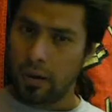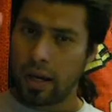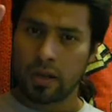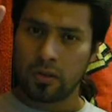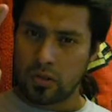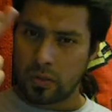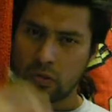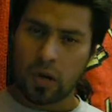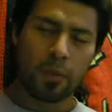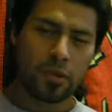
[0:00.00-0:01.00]
I already got 2
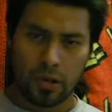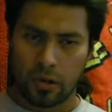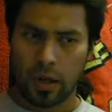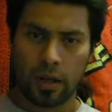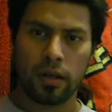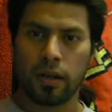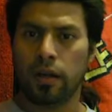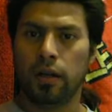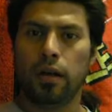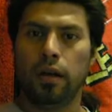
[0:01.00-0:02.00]
subscribers there already.
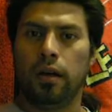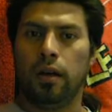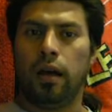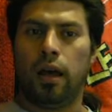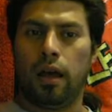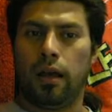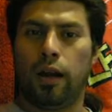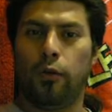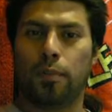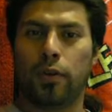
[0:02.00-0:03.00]

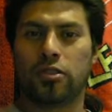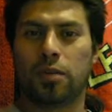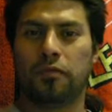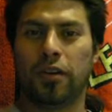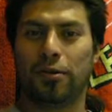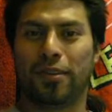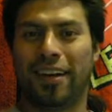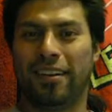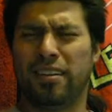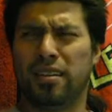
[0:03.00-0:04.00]
And I already posted up a video
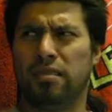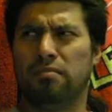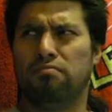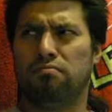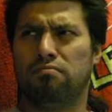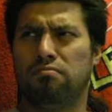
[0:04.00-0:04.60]
that